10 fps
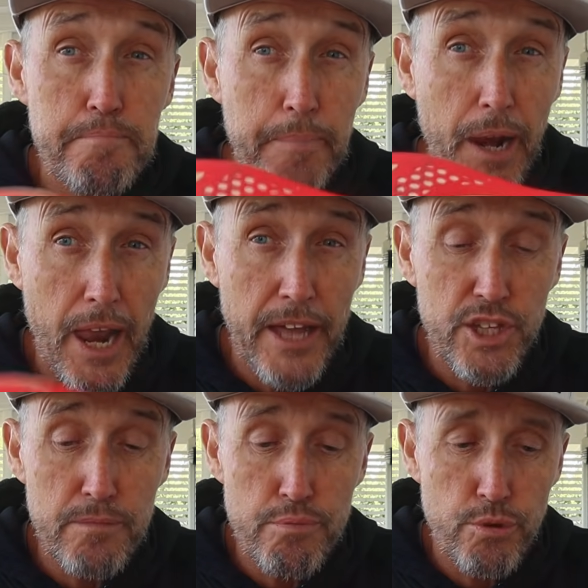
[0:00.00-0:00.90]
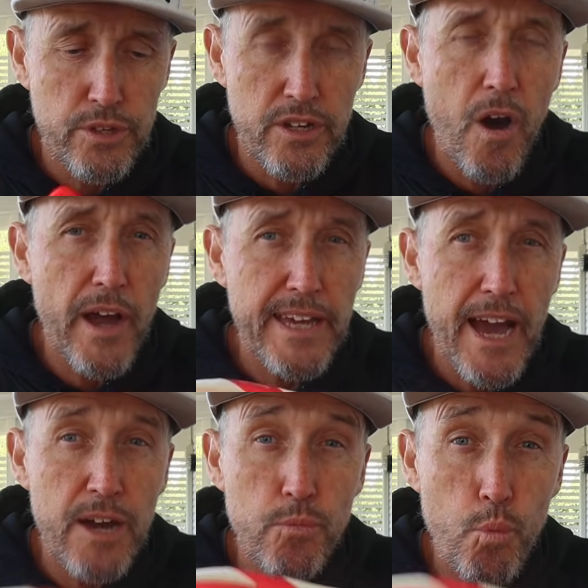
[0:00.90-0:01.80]
Bloody brilliant. I
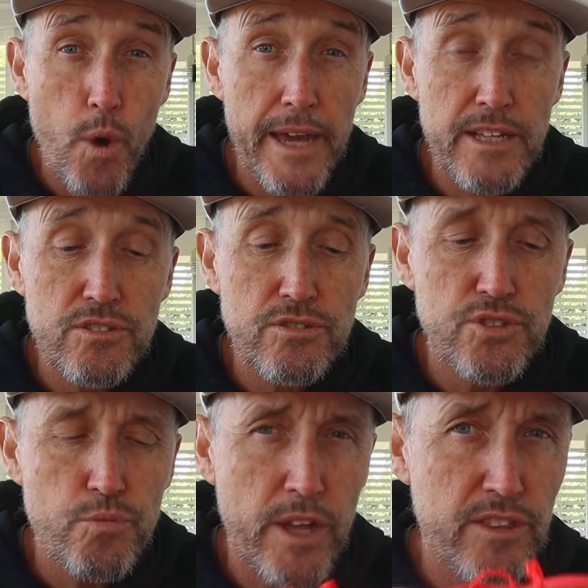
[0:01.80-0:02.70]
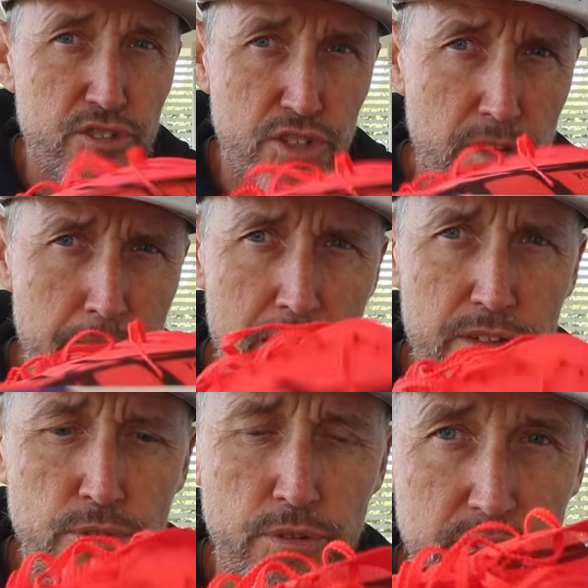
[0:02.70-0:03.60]
can't wait to run the Sydney
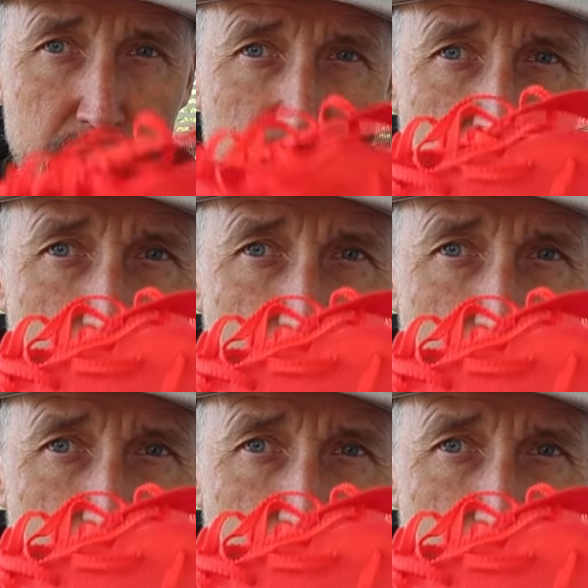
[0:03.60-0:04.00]
Marathon in